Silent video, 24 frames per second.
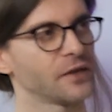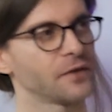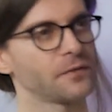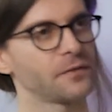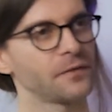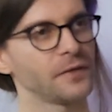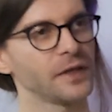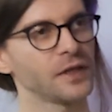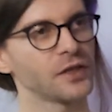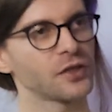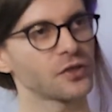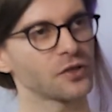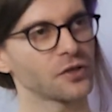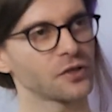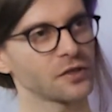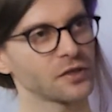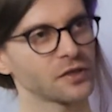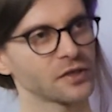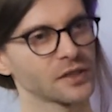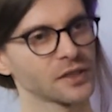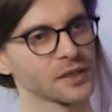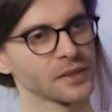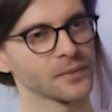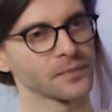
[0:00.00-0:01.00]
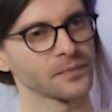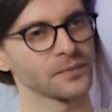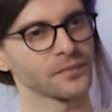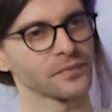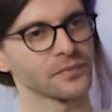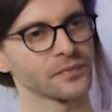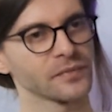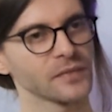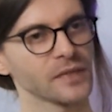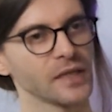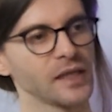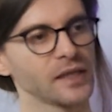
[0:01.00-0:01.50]
features,
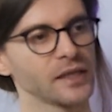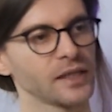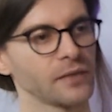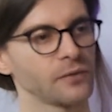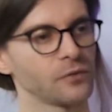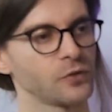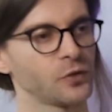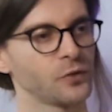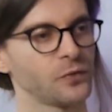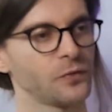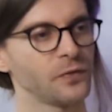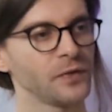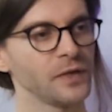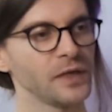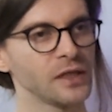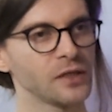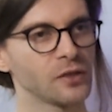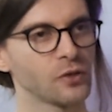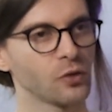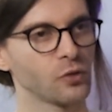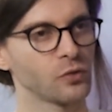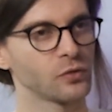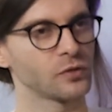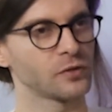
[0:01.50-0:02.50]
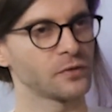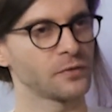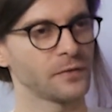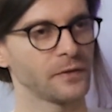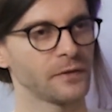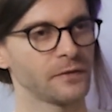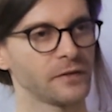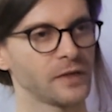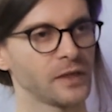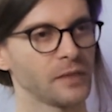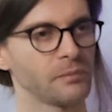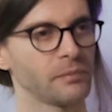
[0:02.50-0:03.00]
and I would feed those
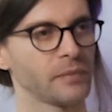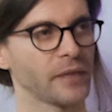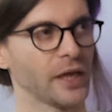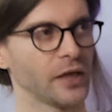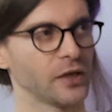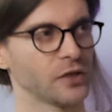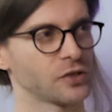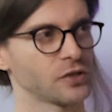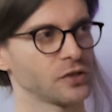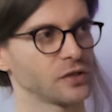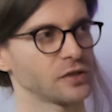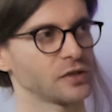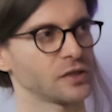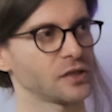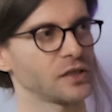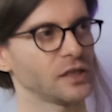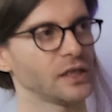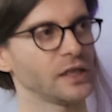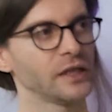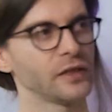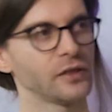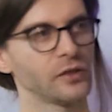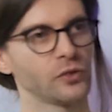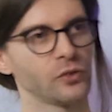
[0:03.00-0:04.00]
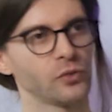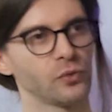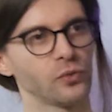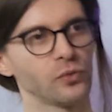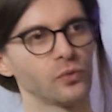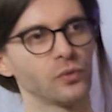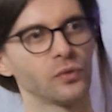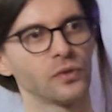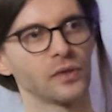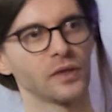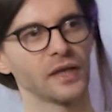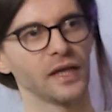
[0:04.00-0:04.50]
50 patients
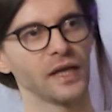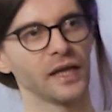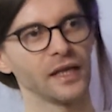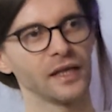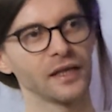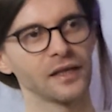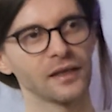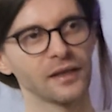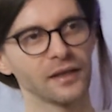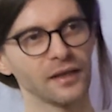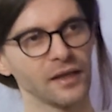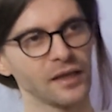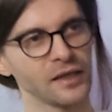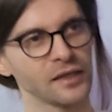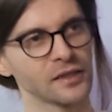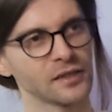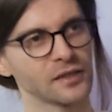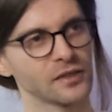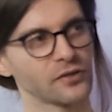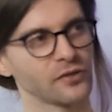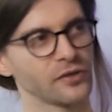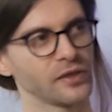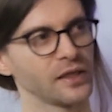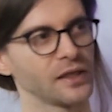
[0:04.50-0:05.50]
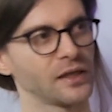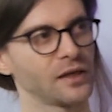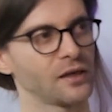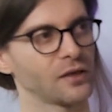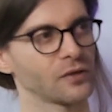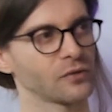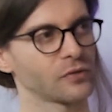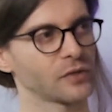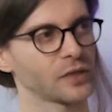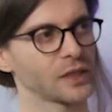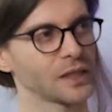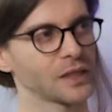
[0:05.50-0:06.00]
into a clustering
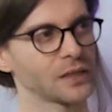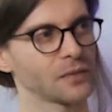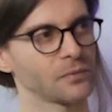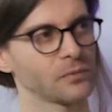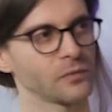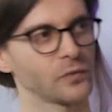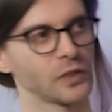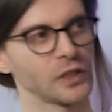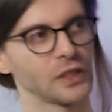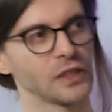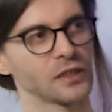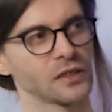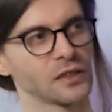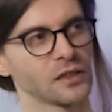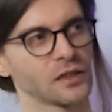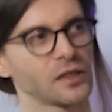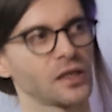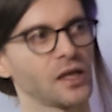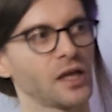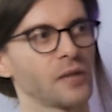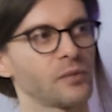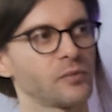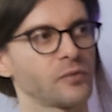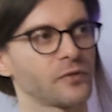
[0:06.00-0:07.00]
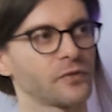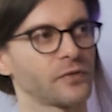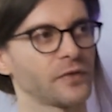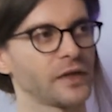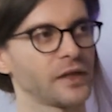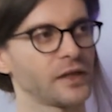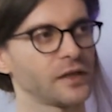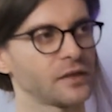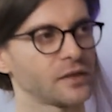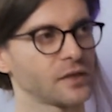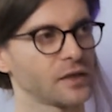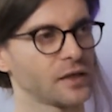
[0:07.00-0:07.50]
algorithm, which is a type of
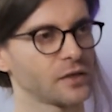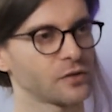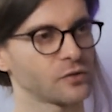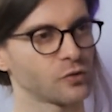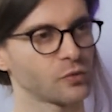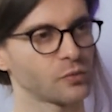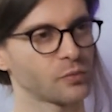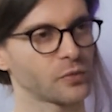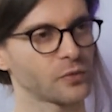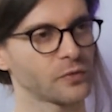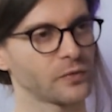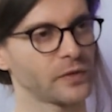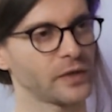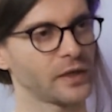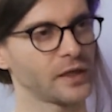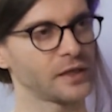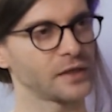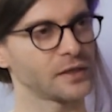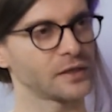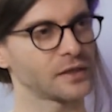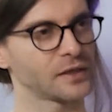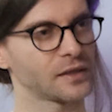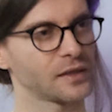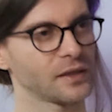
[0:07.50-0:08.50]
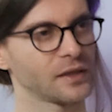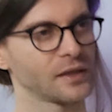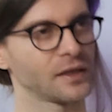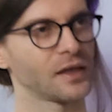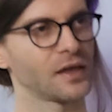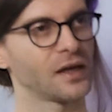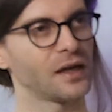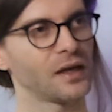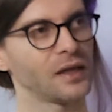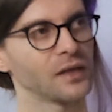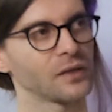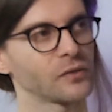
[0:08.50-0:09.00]
a unsupervised
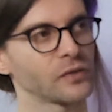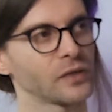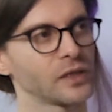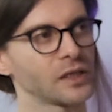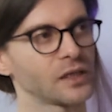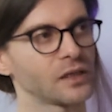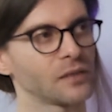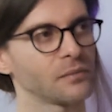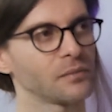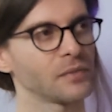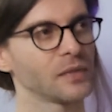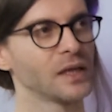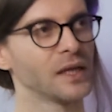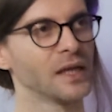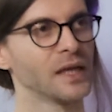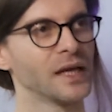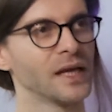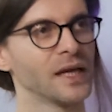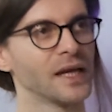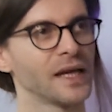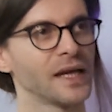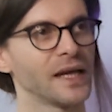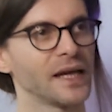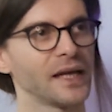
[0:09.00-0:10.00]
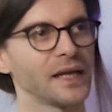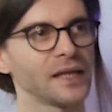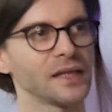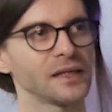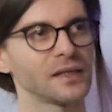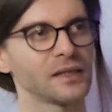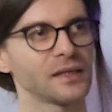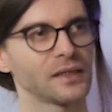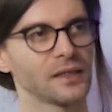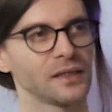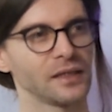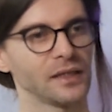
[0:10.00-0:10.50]
algorithm. And